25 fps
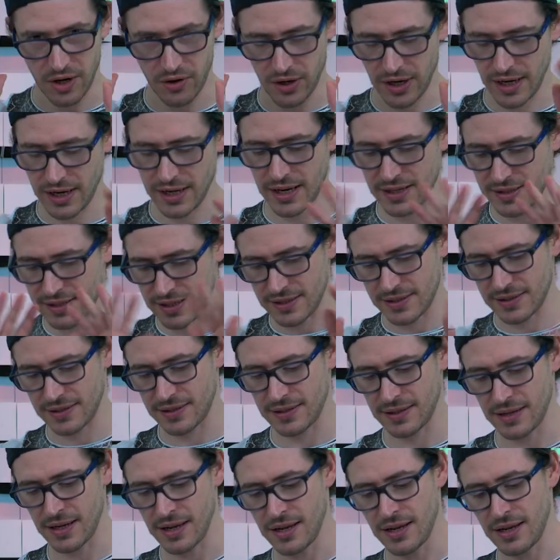Okay, I
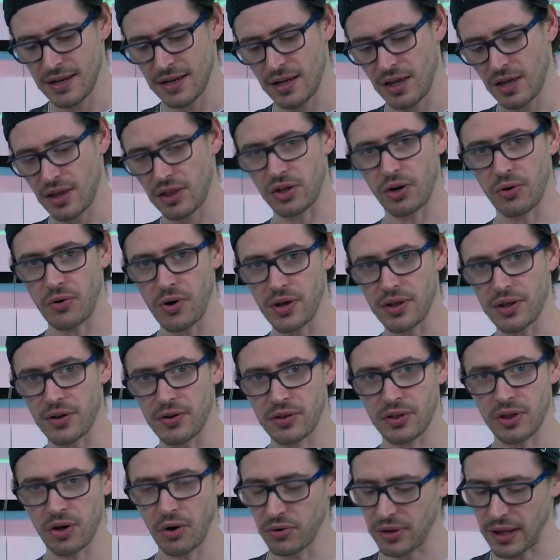just throw
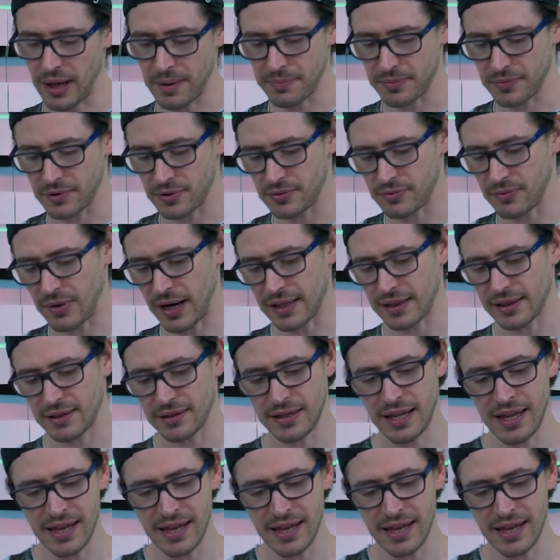them right